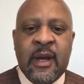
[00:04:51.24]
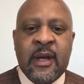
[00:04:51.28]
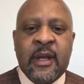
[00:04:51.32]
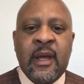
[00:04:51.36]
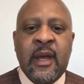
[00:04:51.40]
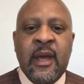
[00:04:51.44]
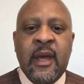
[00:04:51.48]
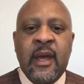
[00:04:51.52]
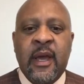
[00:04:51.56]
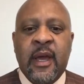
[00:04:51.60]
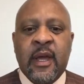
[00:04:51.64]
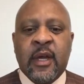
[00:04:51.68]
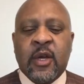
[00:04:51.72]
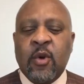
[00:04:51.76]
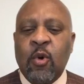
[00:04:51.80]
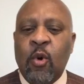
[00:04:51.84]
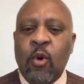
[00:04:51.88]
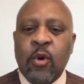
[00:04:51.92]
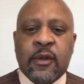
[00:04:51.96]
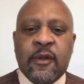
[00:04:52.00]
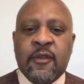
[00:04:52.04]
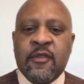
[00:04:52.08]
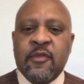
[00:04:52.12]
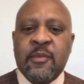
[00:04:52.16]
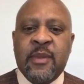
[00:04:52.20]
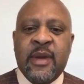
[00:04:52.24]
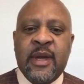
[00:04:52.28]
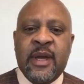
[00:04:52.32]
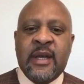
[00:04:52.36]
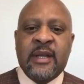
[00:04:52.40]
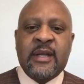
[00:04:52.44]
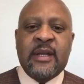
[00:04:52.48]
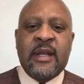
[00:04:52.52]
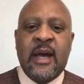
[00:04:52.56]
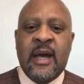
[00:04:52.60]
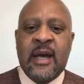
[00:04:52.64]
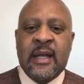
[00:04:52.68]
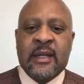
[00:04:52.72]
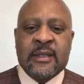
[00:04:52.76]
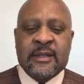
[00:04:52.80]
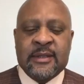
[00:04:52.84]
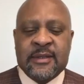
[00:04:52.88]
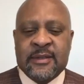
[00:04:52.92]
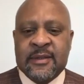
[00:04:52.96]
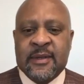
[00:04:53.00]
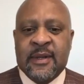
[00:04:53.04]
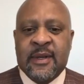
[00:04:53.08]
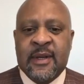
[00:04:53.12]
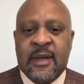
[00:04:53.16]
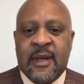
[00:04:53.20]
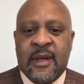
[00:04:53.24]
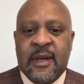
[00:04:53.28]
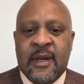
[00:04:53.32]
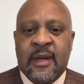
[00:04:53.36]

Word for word: right? A quarter of a million dollars.